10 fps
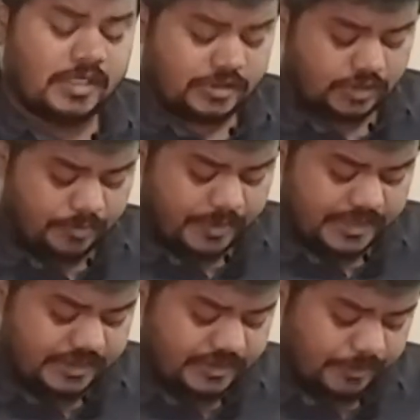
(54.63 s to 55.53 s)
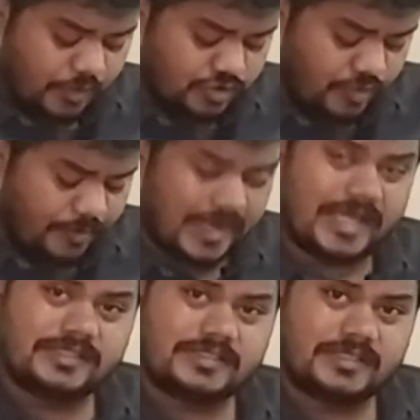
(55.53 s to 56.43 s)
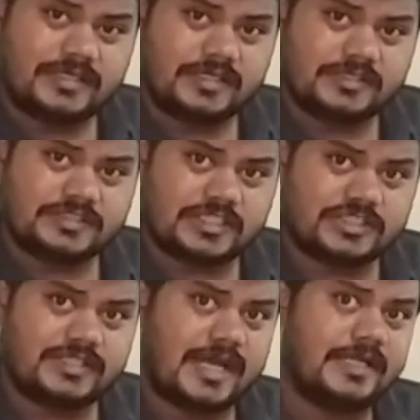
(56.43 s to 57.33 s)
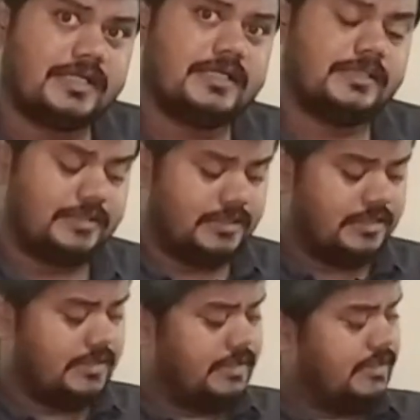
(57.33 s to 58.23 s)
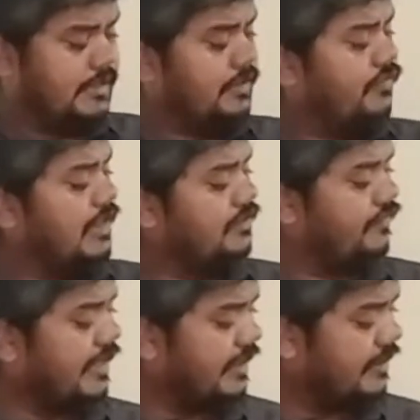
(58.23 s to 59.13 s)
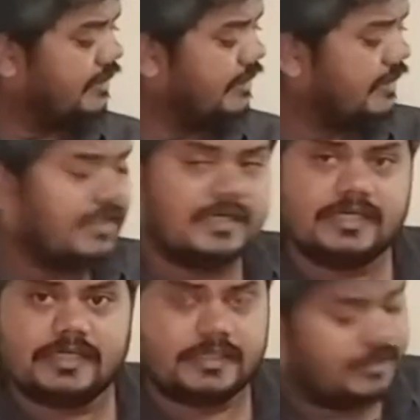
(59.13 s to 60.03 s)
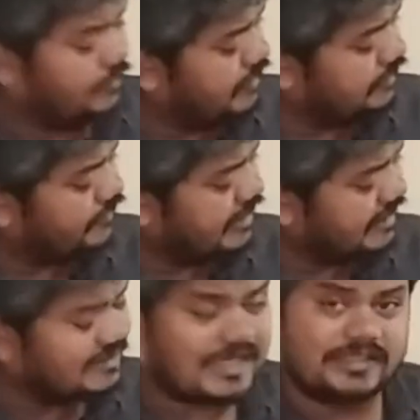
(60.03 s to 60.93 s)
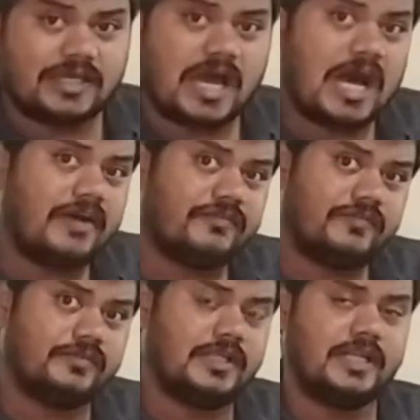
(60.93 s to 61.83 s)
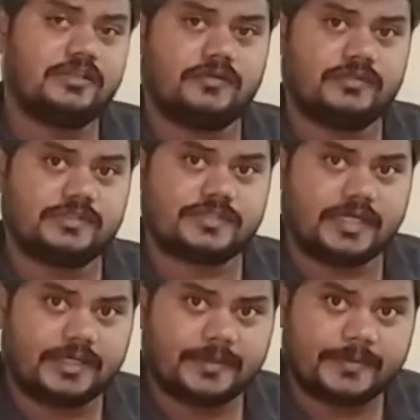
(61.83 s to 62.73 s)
So the bridge is supposed to be placed such that the 12th fret is at the half the length of the string.